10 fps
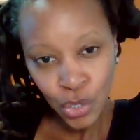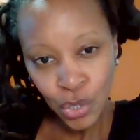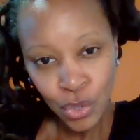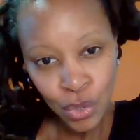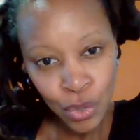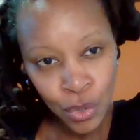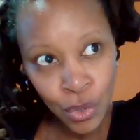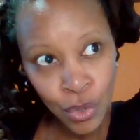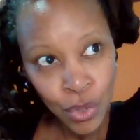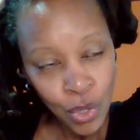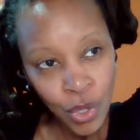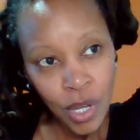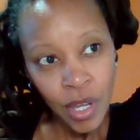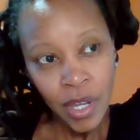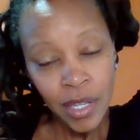to
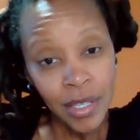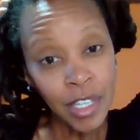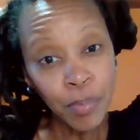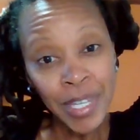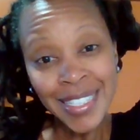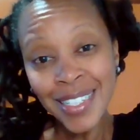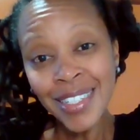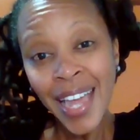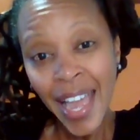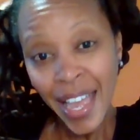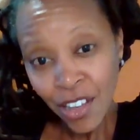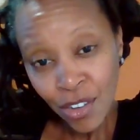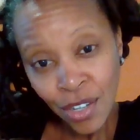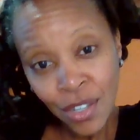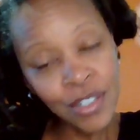keep it
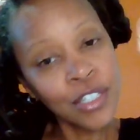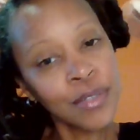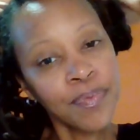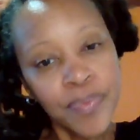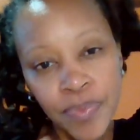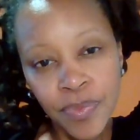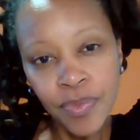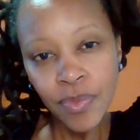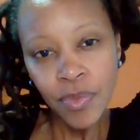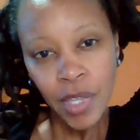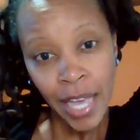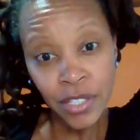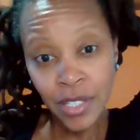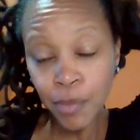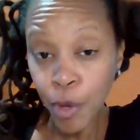detangled and
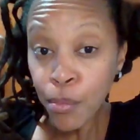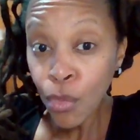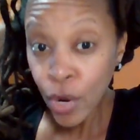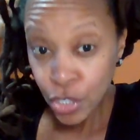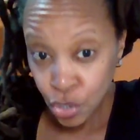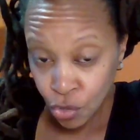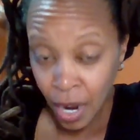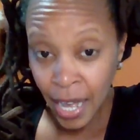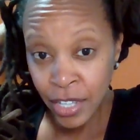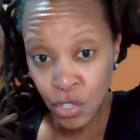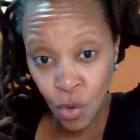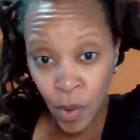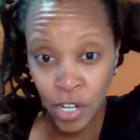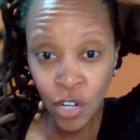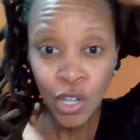to keep it moisturized. So
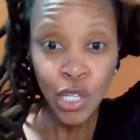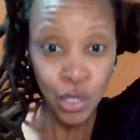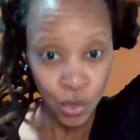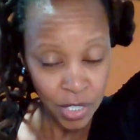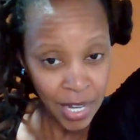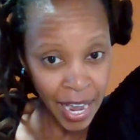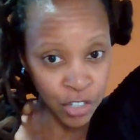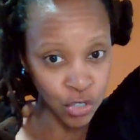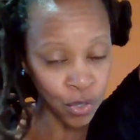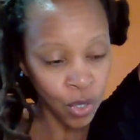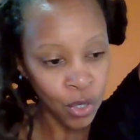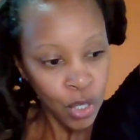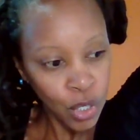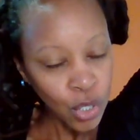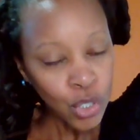when you're a loose
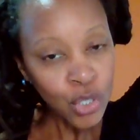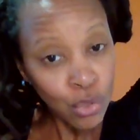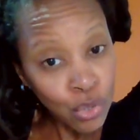natural, you